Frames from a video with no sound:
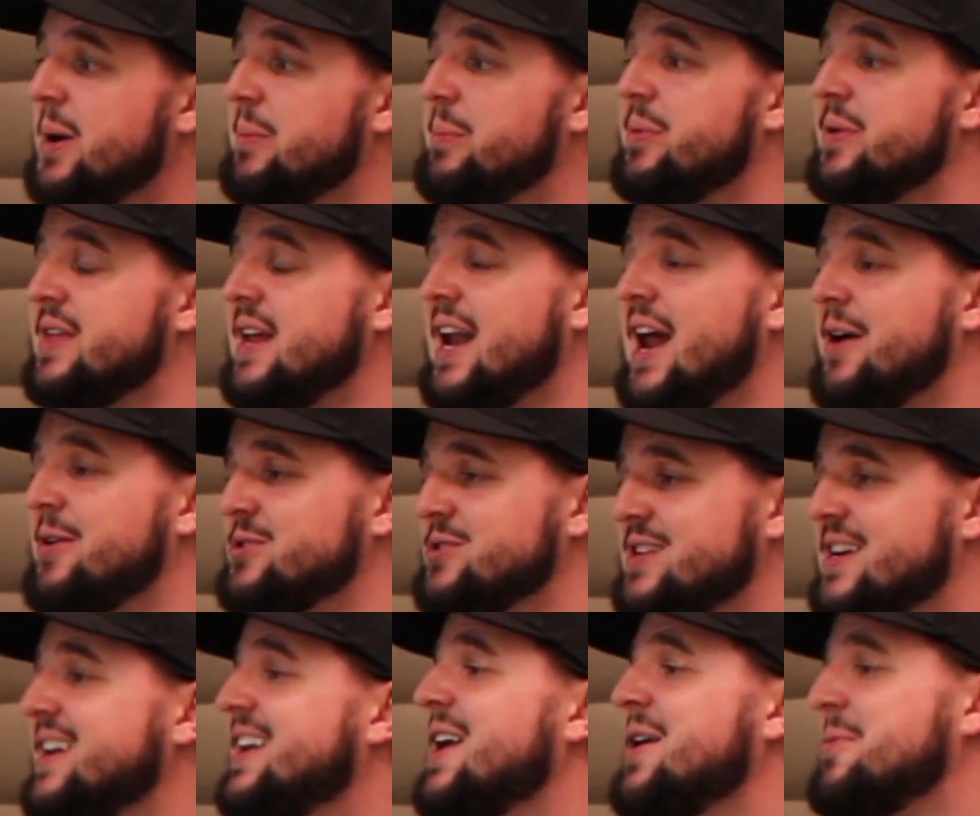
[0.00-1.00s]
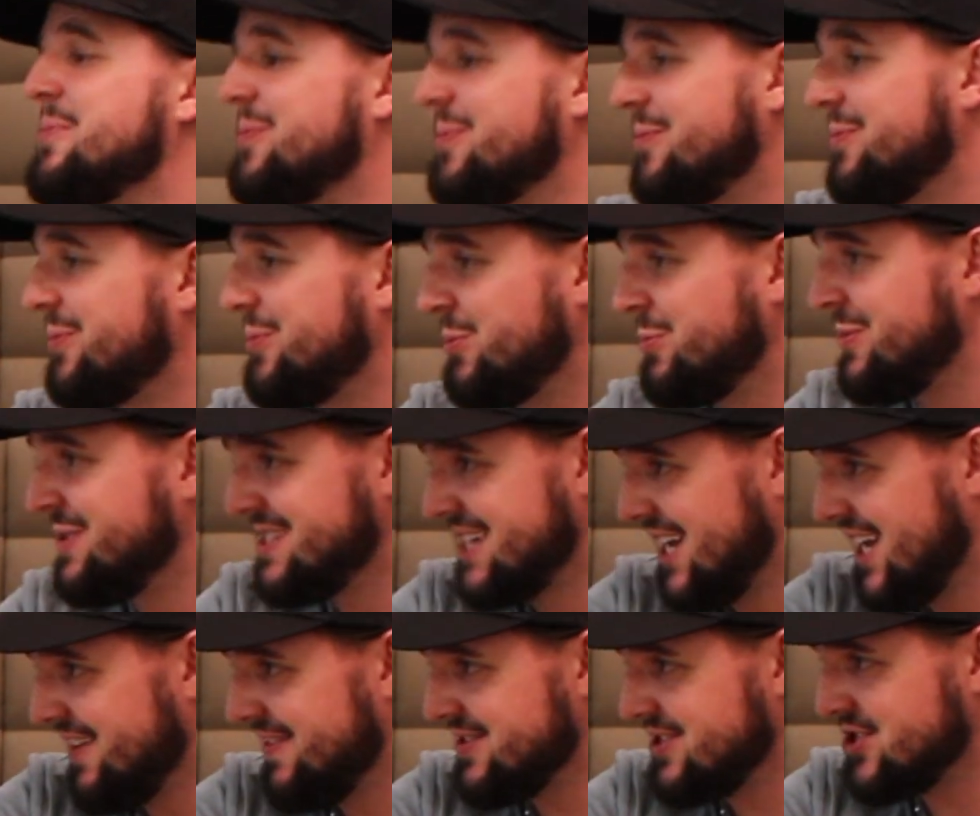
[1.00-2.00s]
But then I was like, hey, he's gonna give
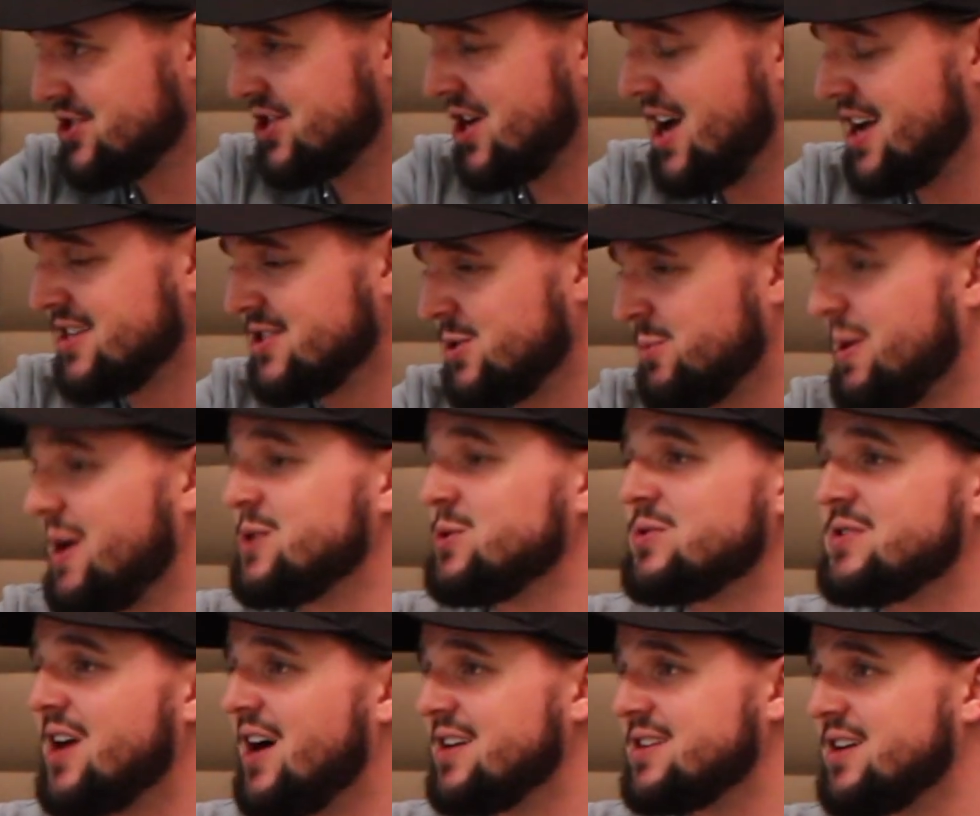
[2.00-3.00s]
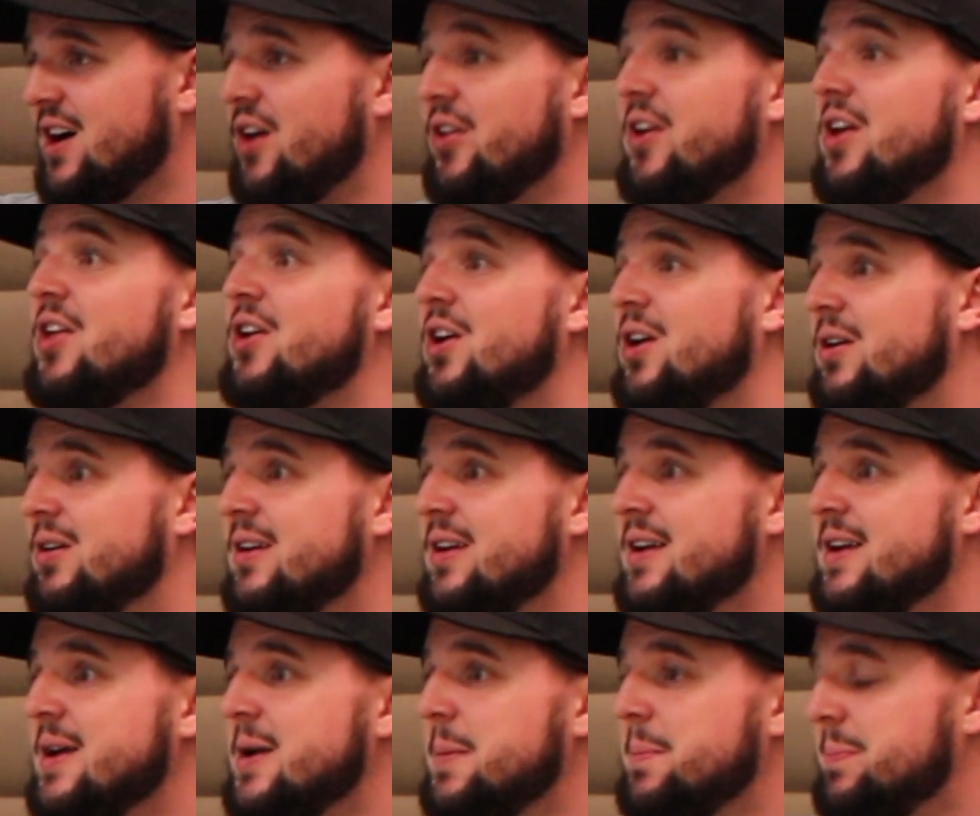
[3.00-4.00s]
us a shot. So I might as well talk to all the other
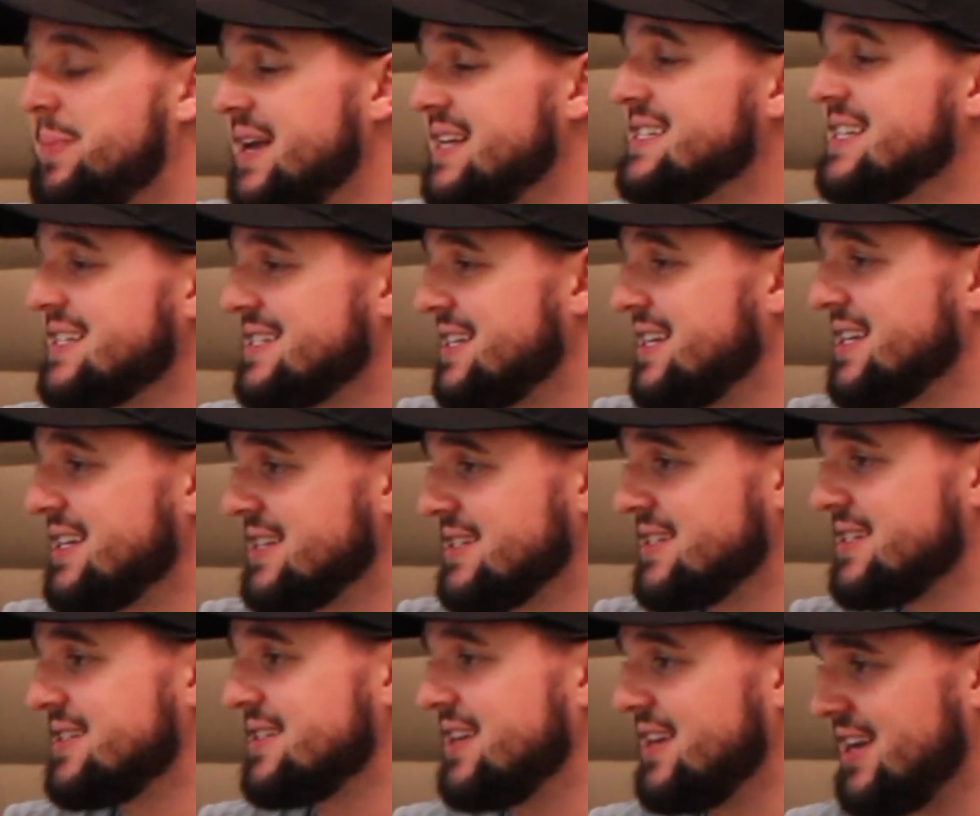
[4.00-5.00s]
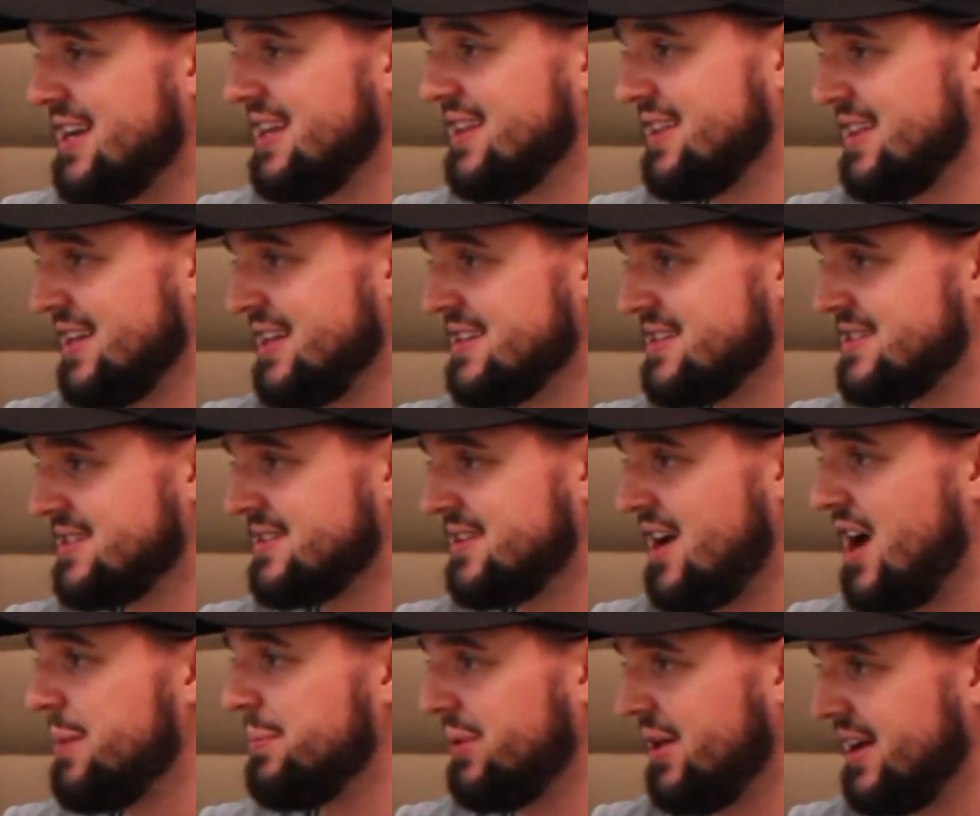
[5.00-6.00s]
businesses in this
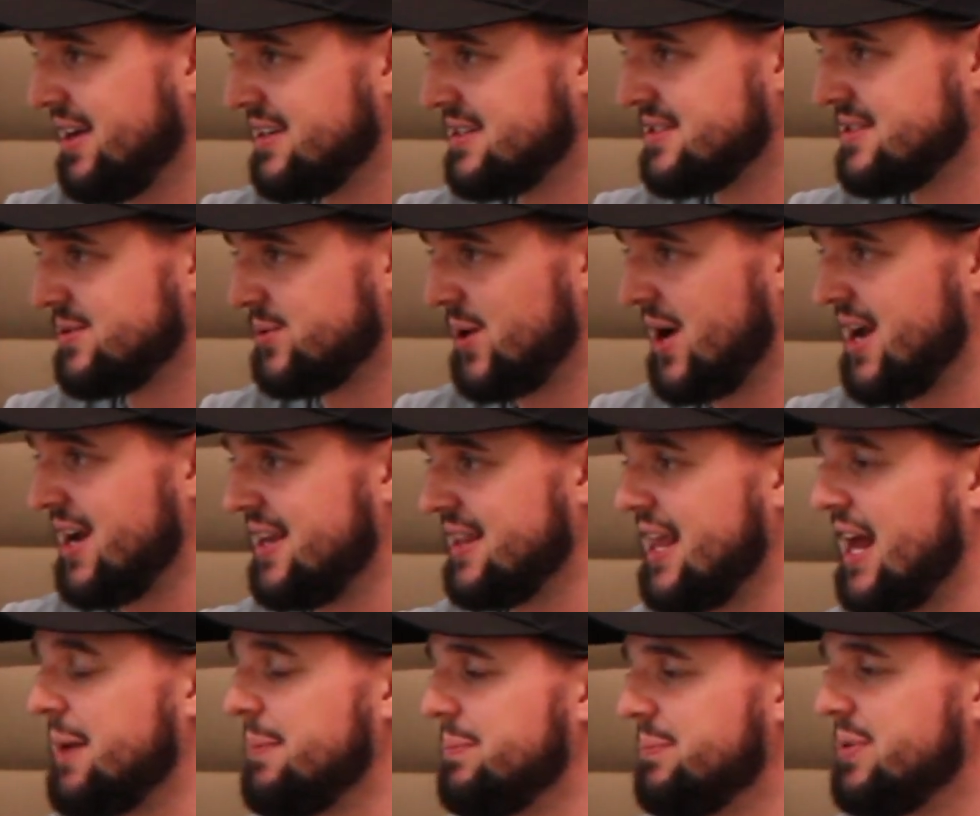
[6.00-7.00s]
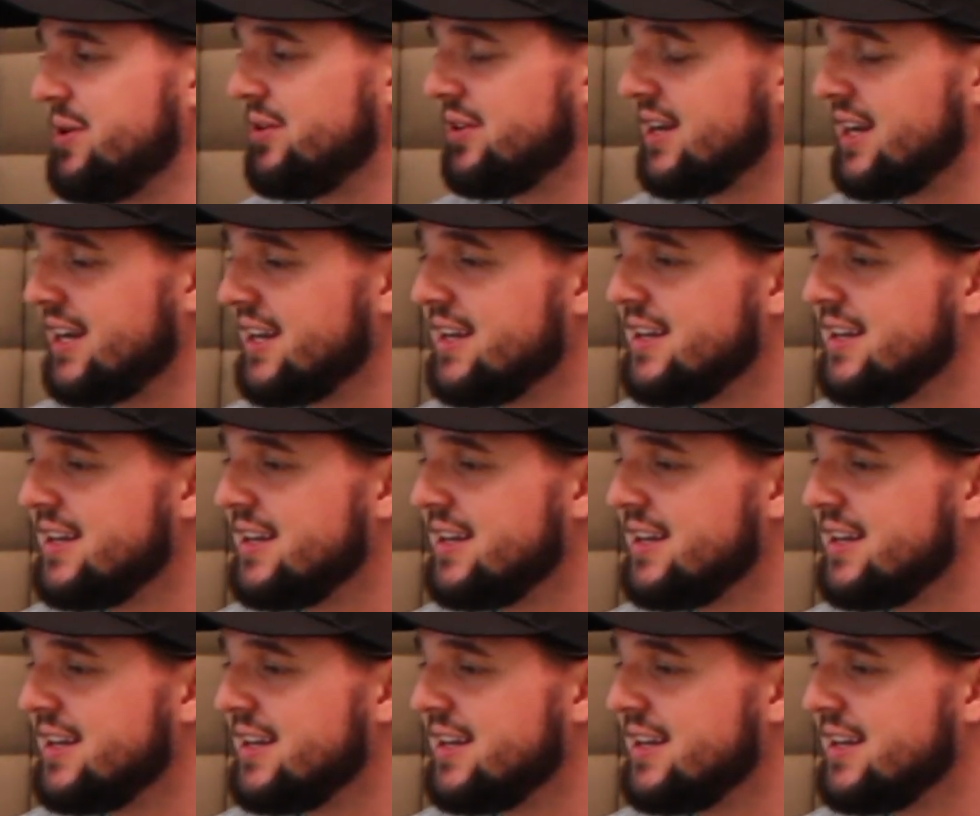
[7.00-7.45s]
complex, right? In that building.